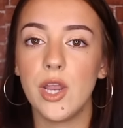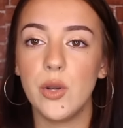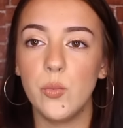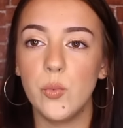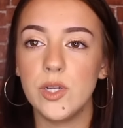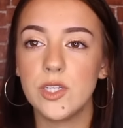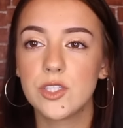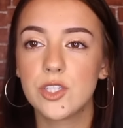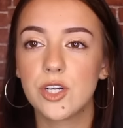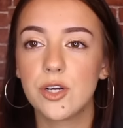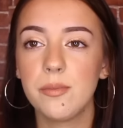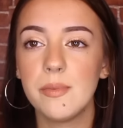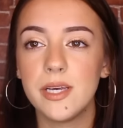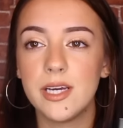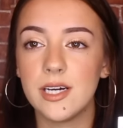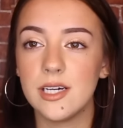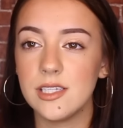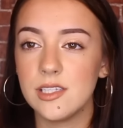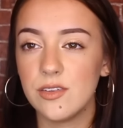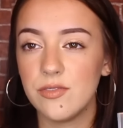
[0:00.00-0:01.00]
and winter
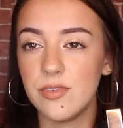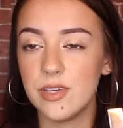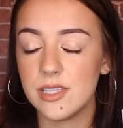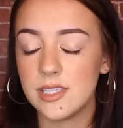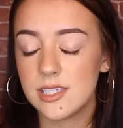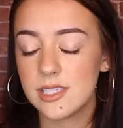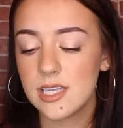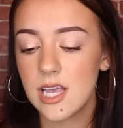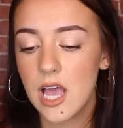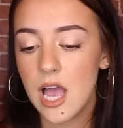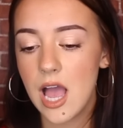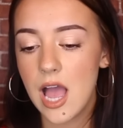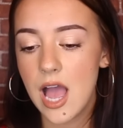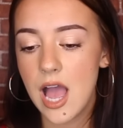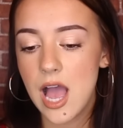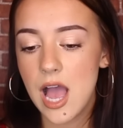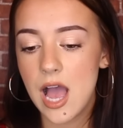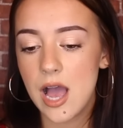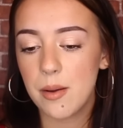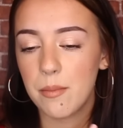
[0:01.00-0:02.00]
because of its
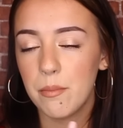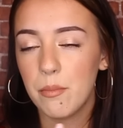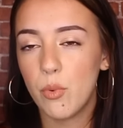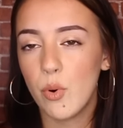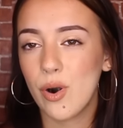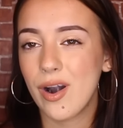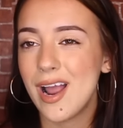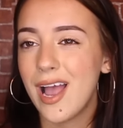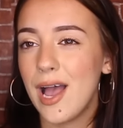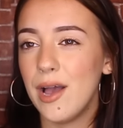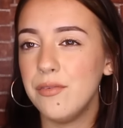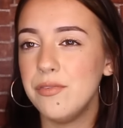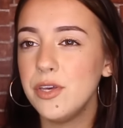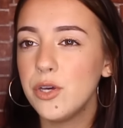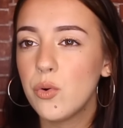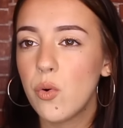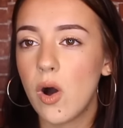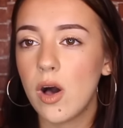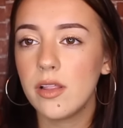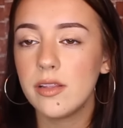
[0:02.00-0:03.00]
more heavy
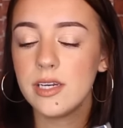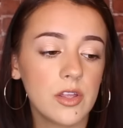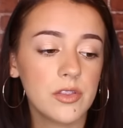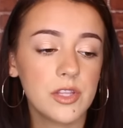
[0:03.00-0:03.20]
quality.